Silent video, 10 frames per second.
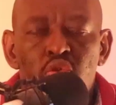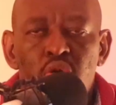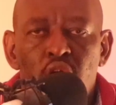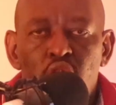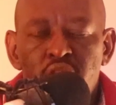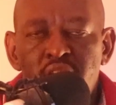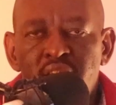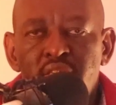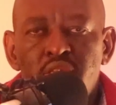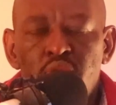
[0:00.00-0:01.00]
your
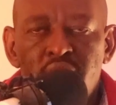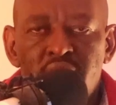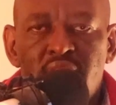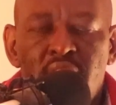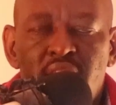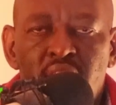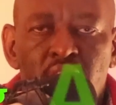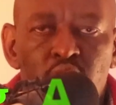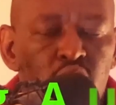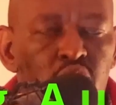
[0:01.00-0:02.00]
audience when starting a
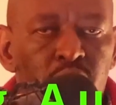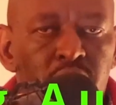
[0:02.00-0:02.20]
YouTube